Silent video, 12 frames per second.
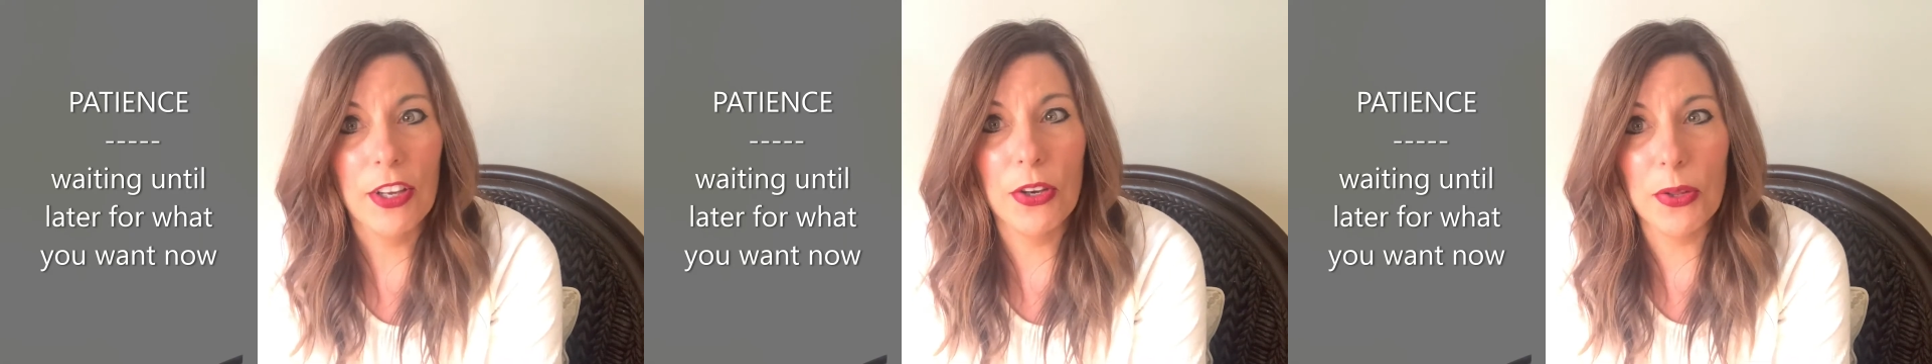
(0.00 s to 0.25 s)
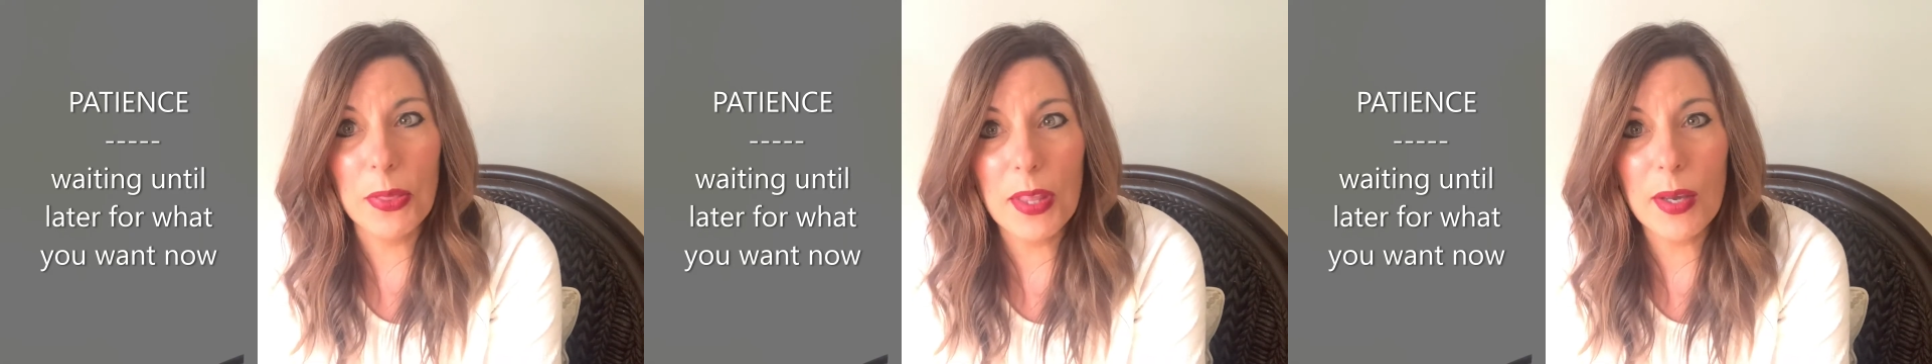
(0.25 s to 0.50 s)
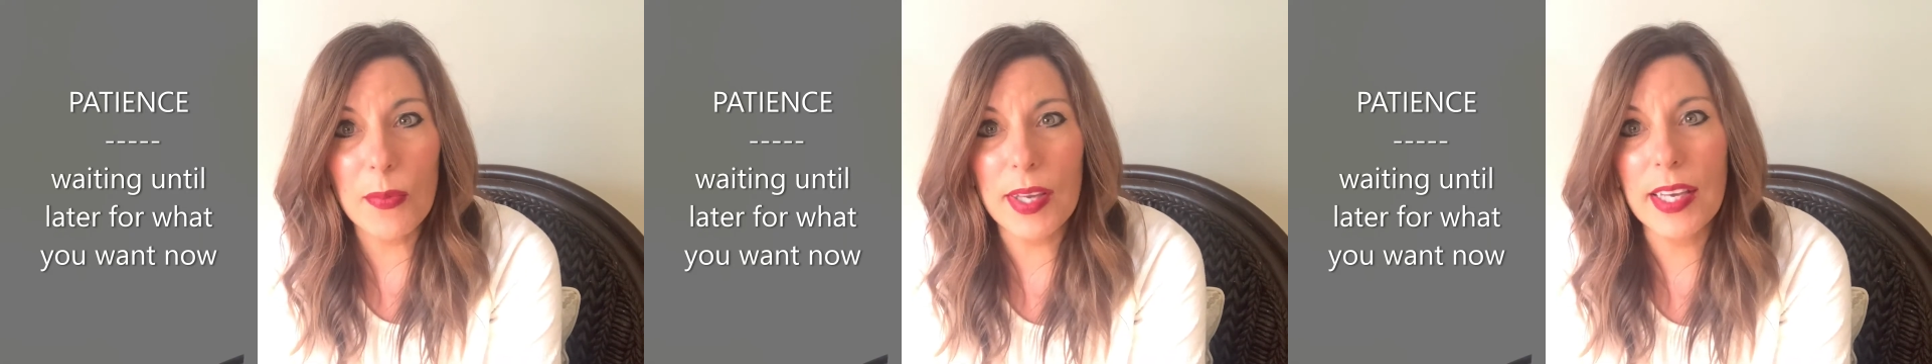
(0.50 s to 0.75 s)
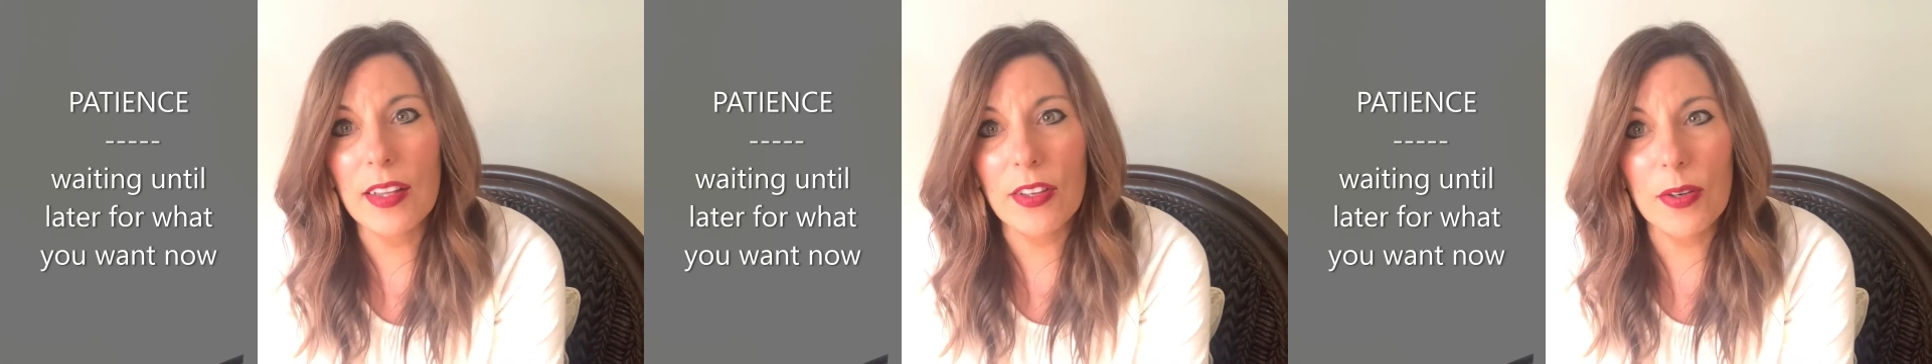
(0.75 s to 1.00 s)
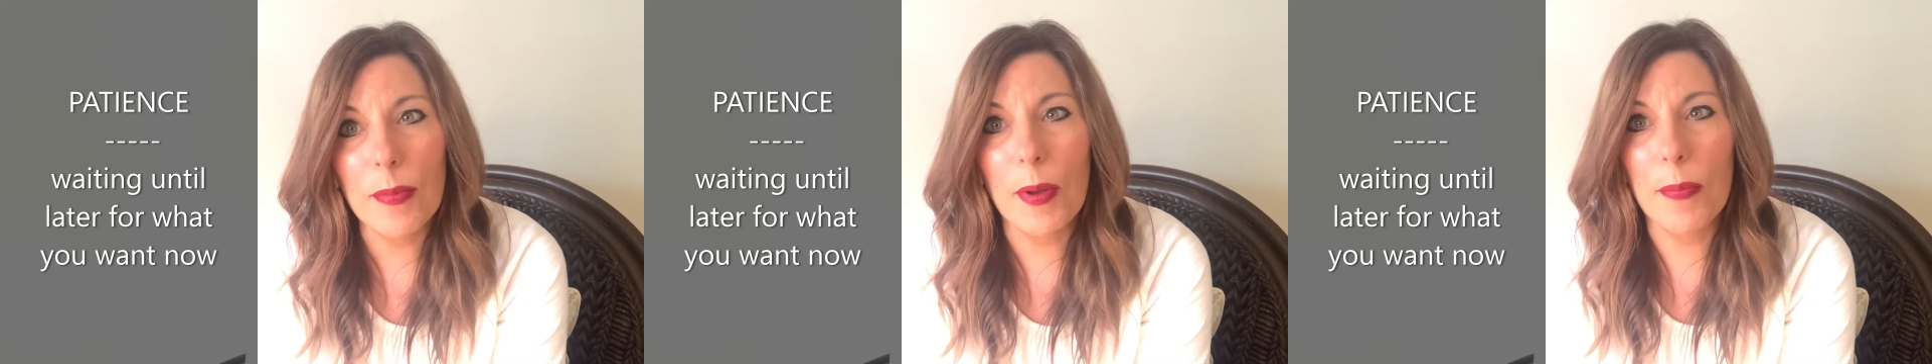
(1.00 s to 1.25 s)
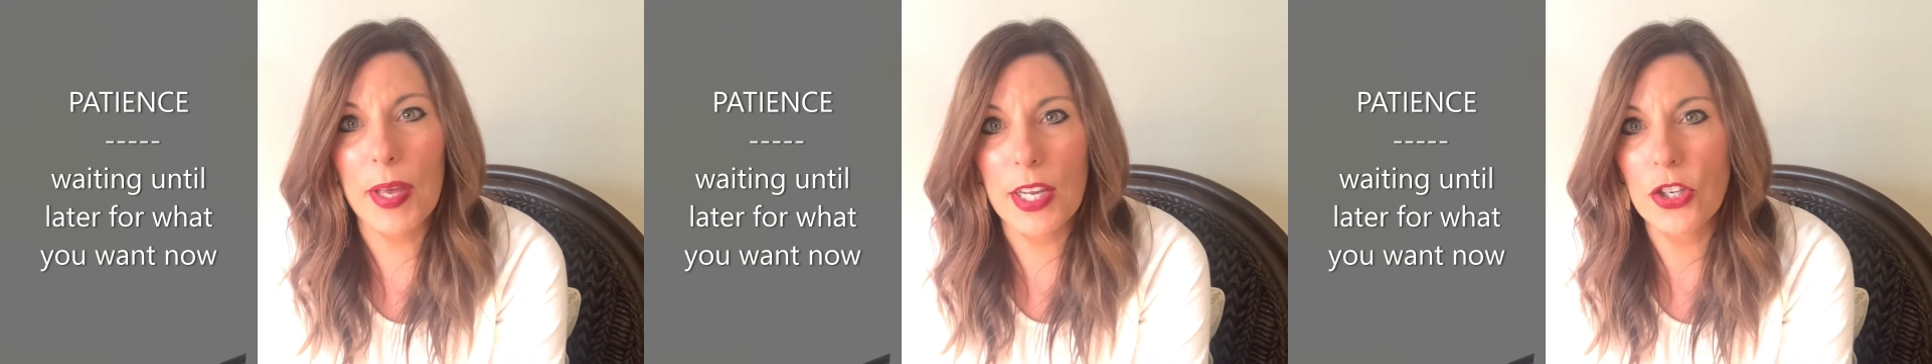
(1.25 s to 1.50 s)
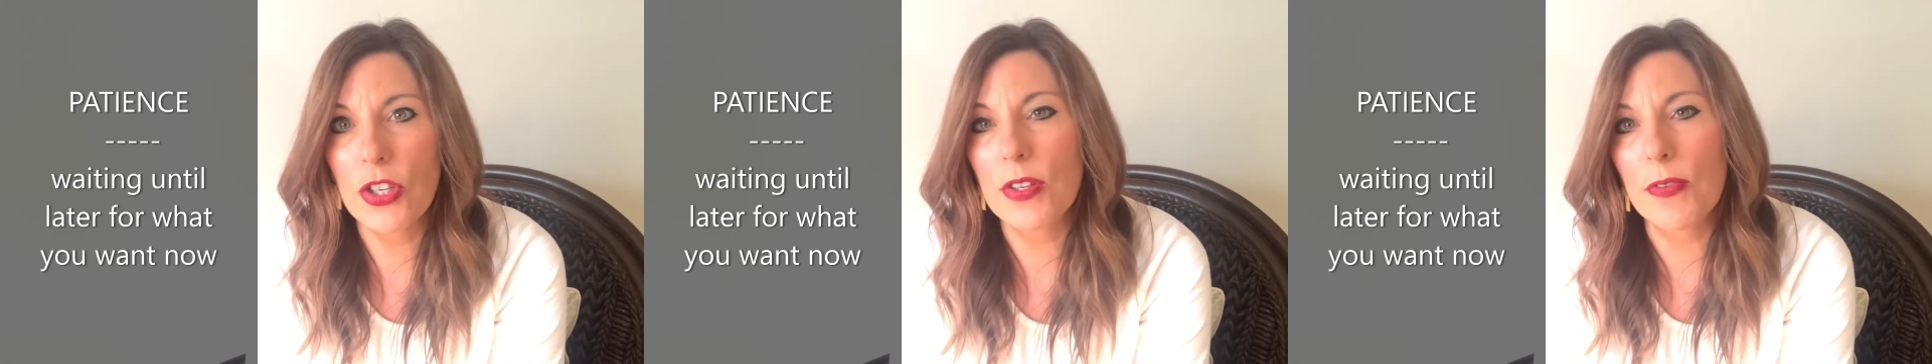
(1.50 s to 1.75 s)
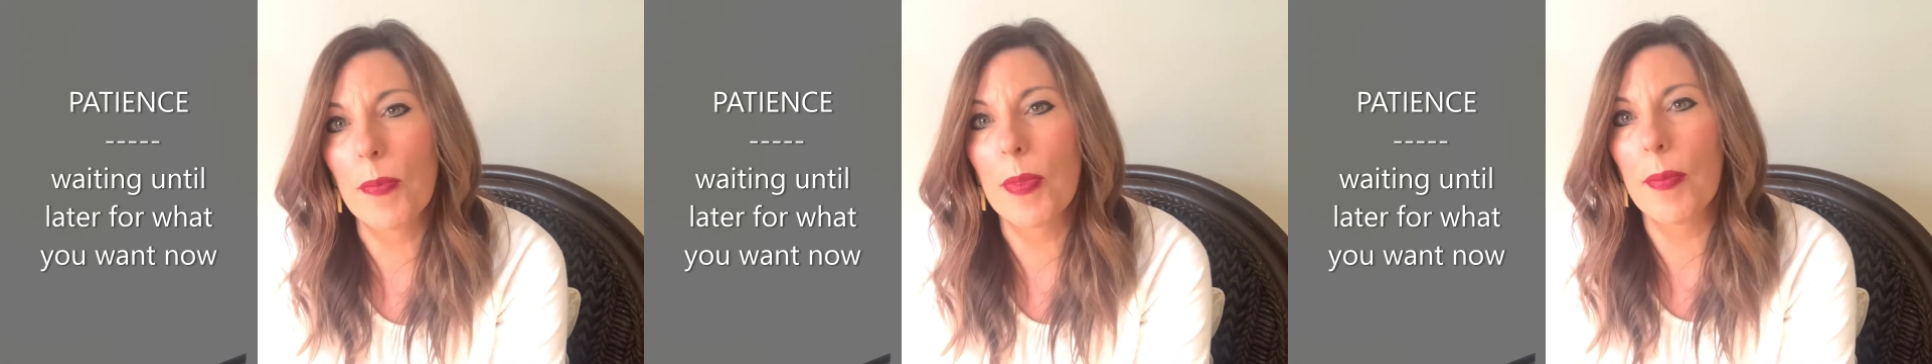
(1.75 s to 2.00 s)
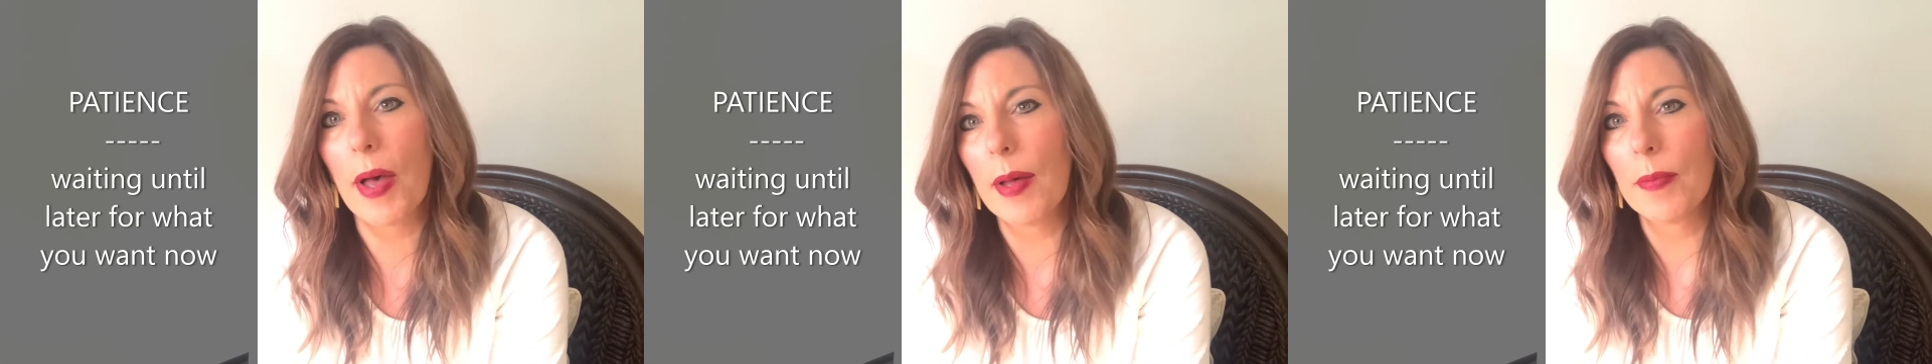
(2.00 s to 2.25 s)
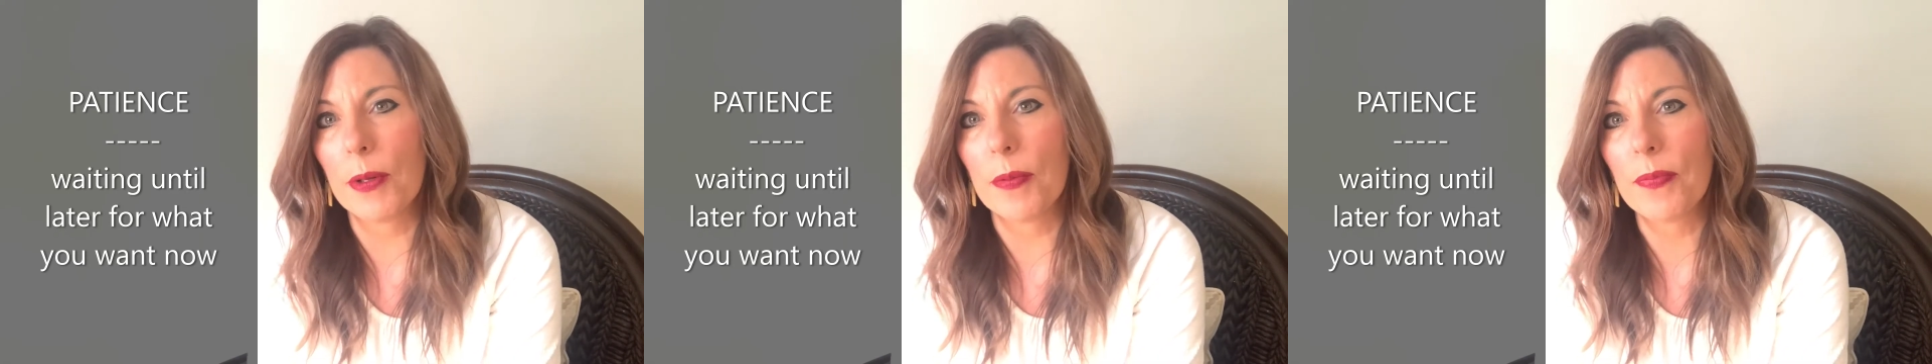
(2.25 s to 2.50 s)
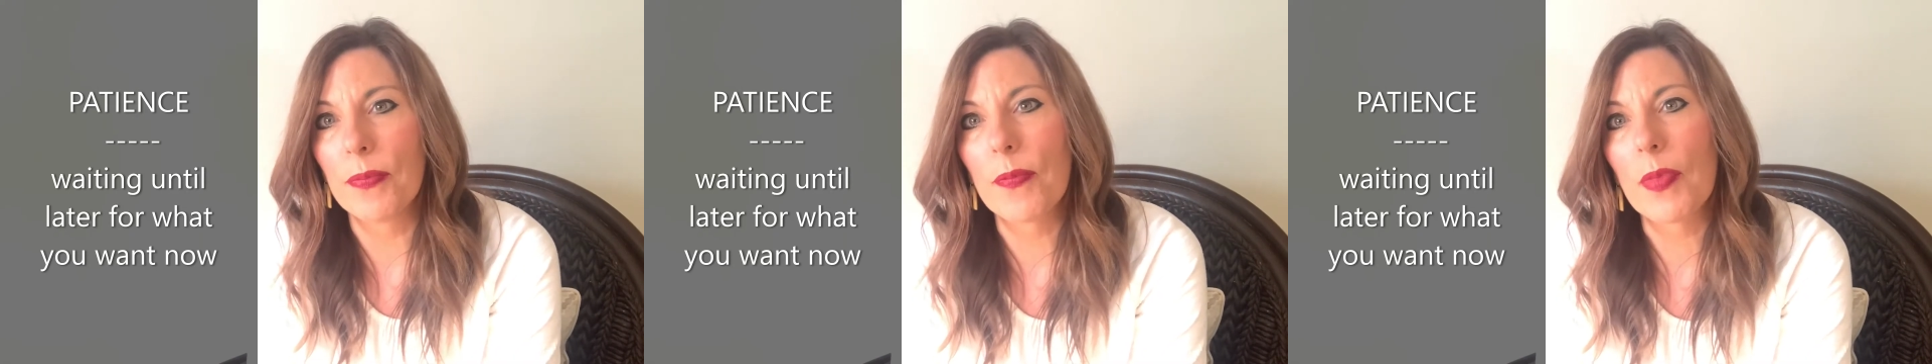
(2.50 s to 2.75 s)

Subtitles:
Good thing we can learn about patience from the Bible.